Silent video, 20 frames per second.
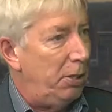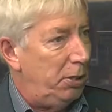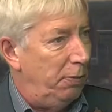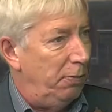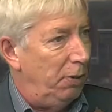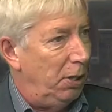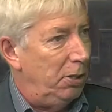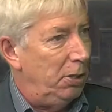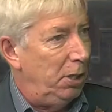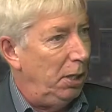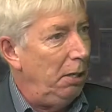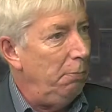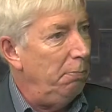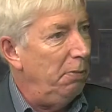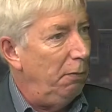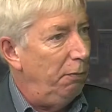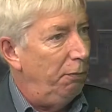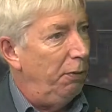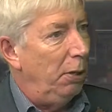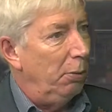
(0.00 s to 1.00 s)
of the team,
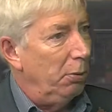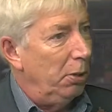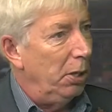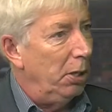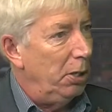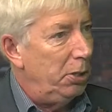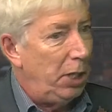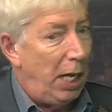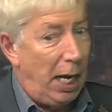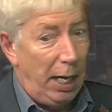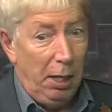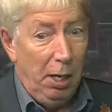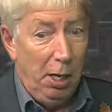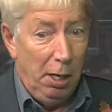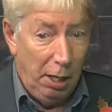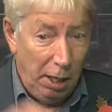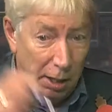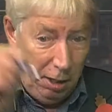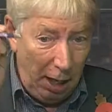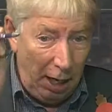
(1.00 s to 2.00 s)
midfield and attack,
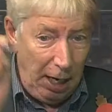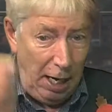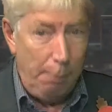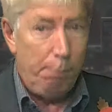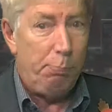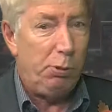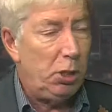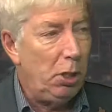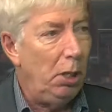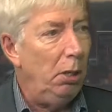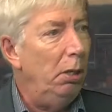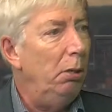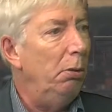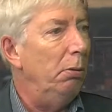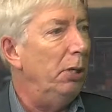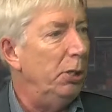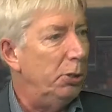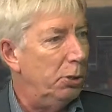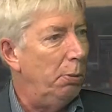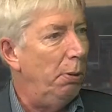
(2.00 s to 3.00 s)
and you
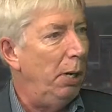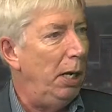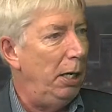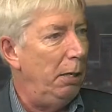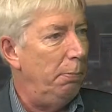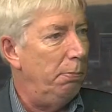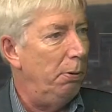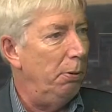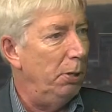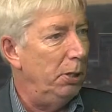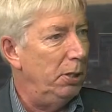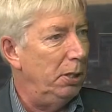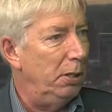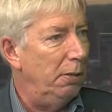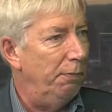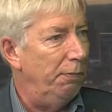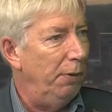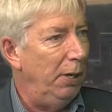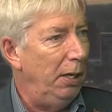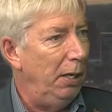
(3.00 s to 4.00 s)
absolutely squarely pointed the
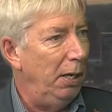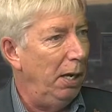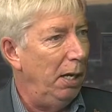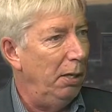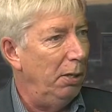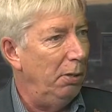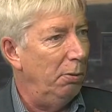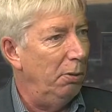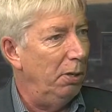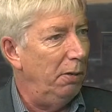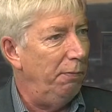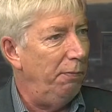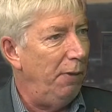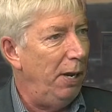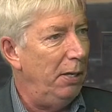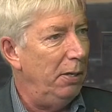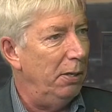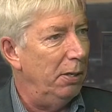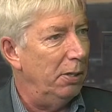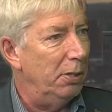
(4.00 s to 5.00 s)
finger at your
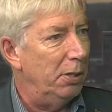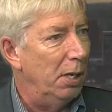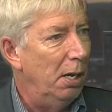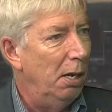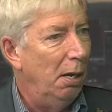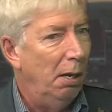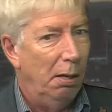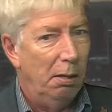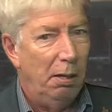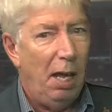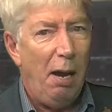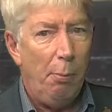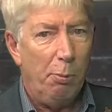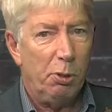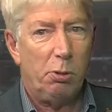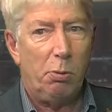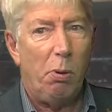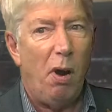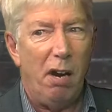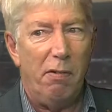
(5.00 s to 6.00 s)
defenders. That was
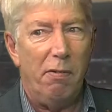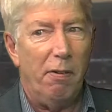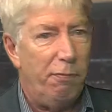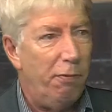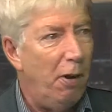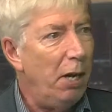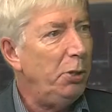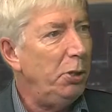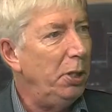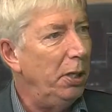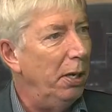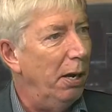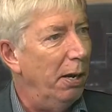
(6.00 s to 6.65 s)
quite refreshing, I